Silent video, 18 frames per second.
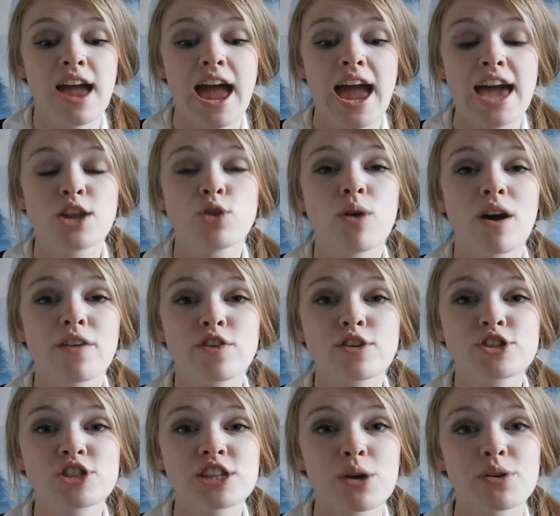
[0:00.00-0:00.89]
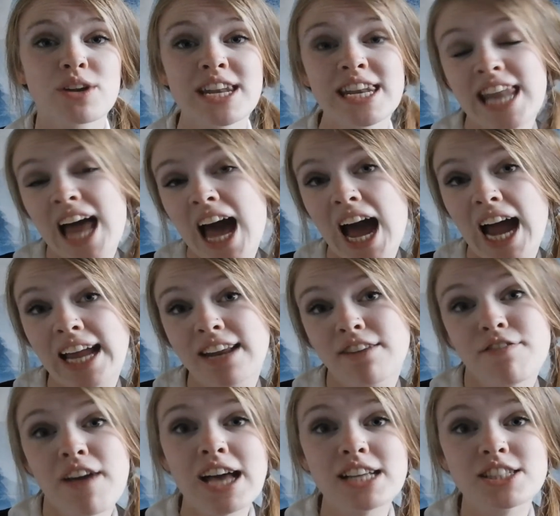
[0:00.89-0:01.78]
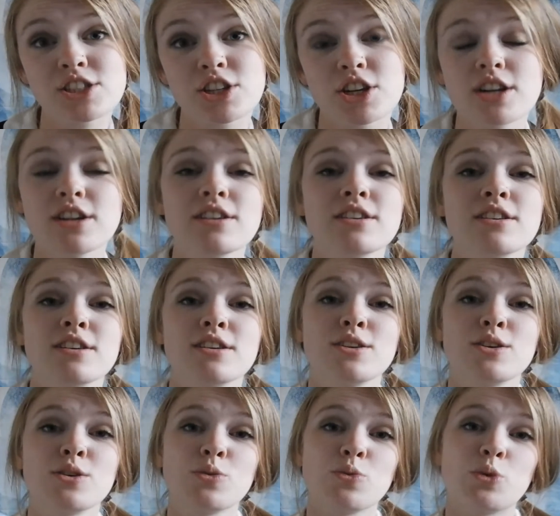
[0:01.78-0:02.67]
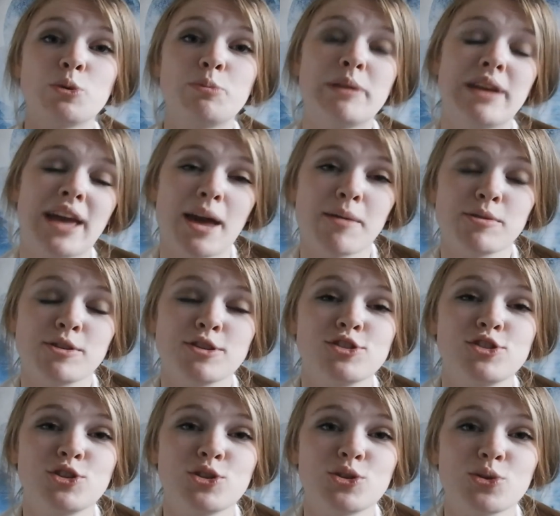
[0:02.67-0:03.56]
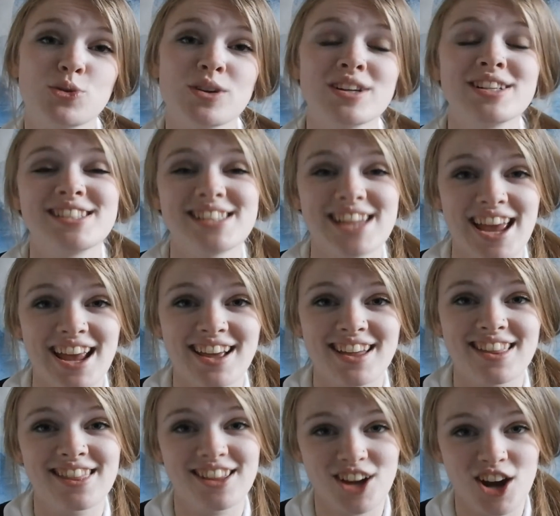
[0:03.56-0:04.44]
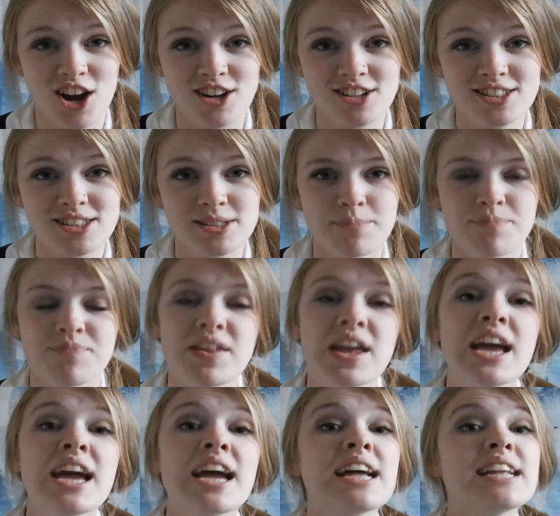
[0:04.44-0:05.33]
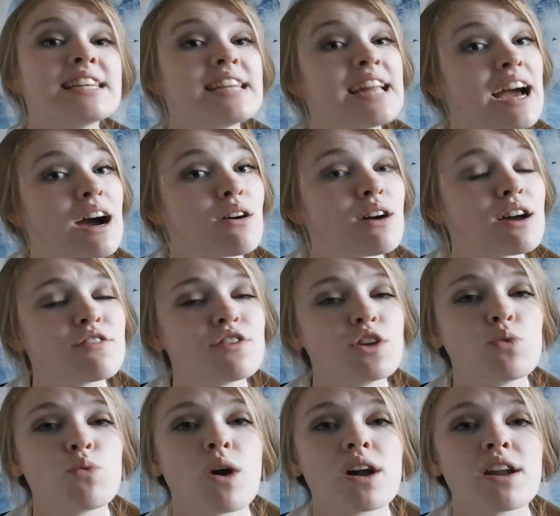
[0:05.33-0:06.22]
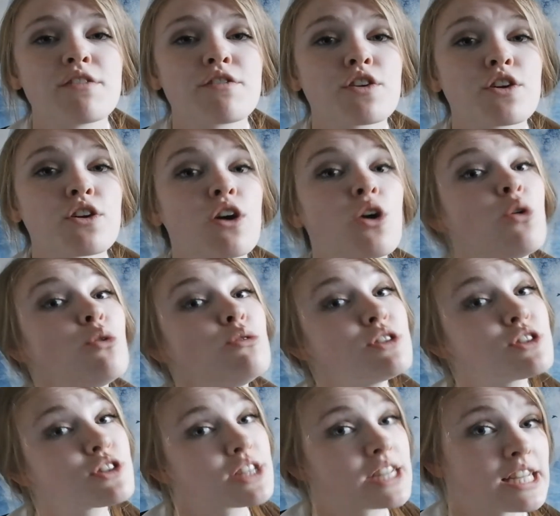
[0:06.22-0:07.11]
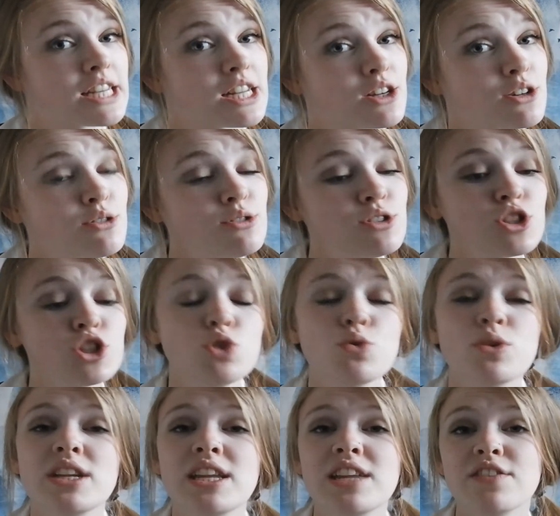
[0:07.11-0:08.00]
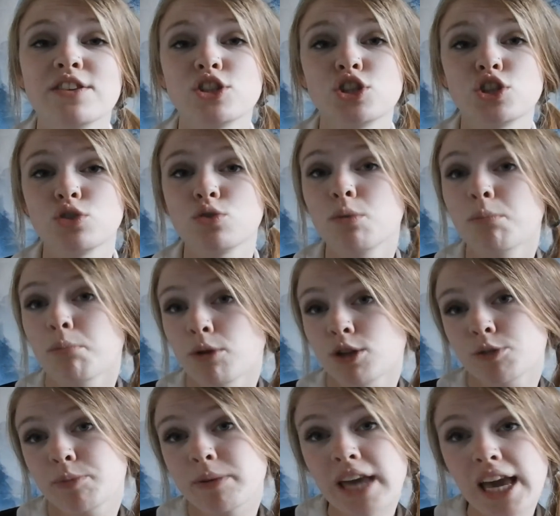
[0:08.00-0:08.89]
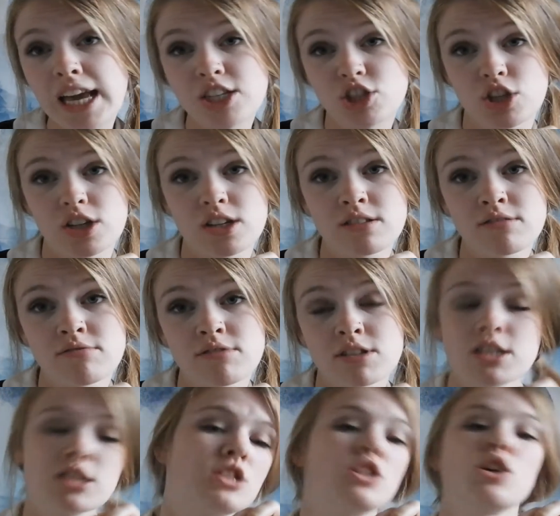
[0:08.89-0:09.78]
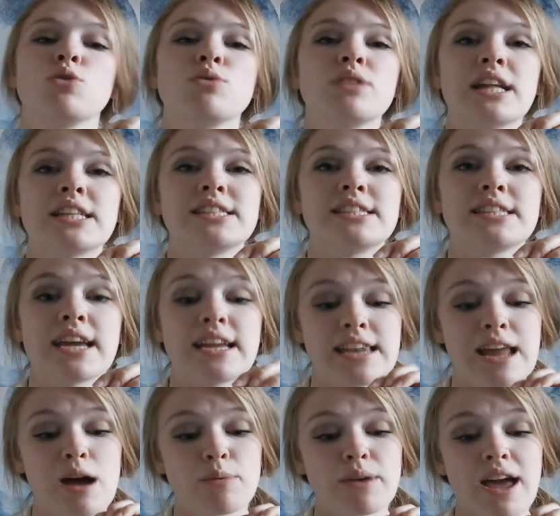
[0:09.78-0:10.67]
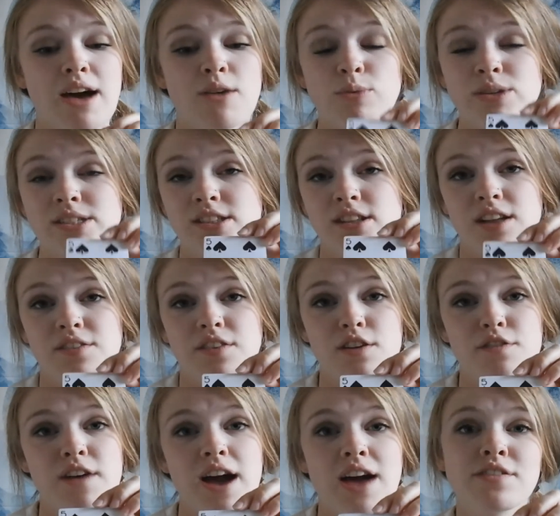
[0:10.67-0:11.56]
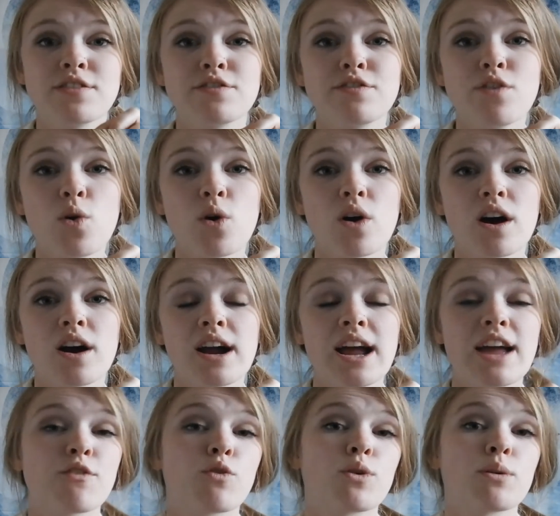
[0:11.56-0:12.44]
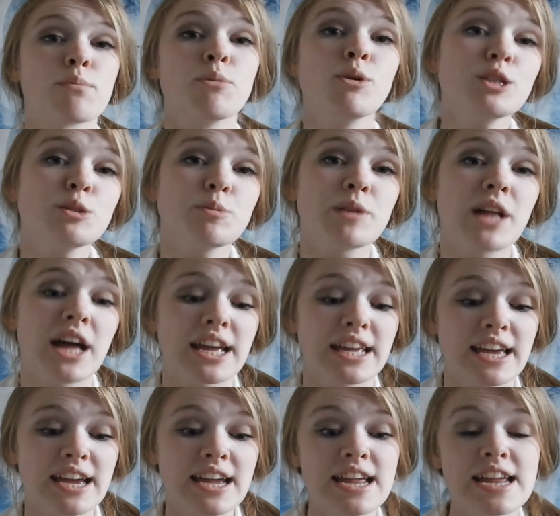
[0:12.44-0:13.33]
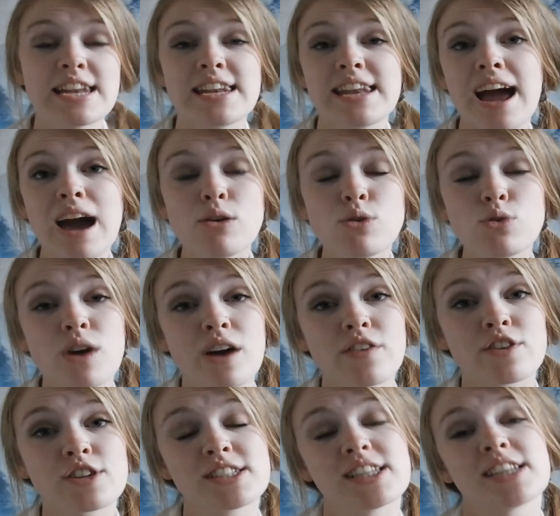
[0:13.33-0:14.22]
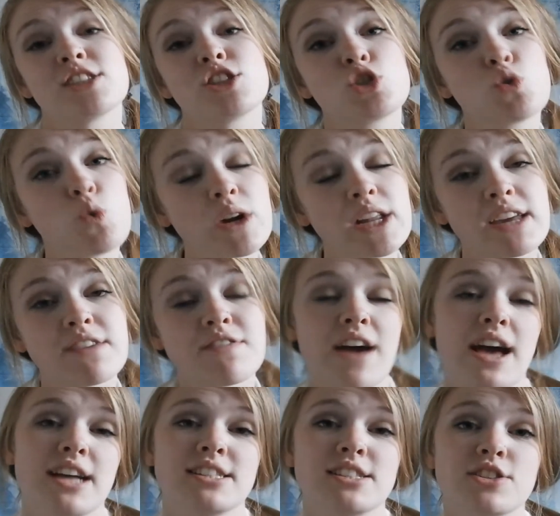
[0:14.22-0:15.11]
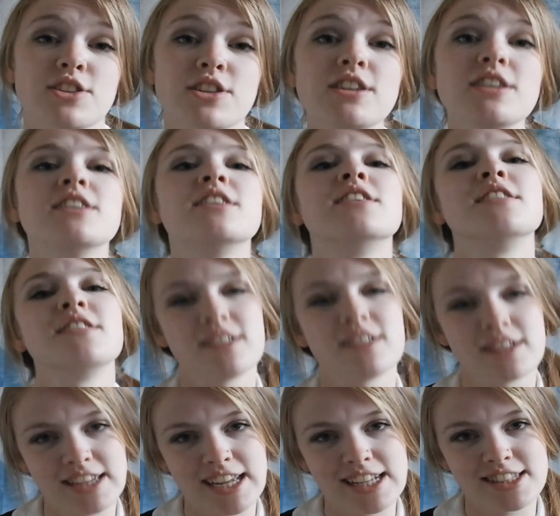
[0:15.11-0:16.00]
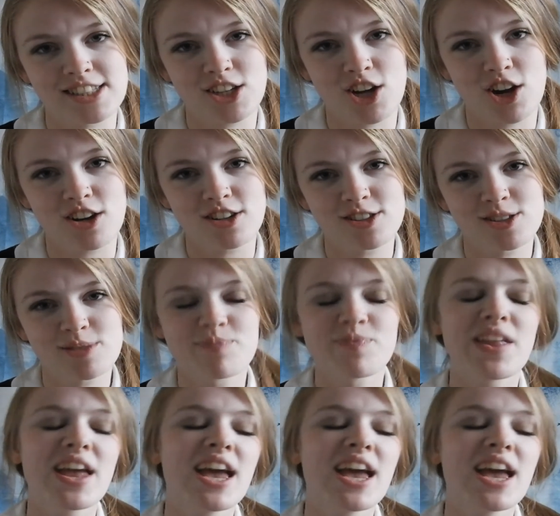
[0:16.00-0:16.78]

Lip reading: and whoever shouted 9 faster would be able to take the cards. Now, if you want it for older kiddos, you could even do multiplication. So let's say now we still have our 5 and 4. If we're multiplying it, now whoever says 20 faster gets the cards.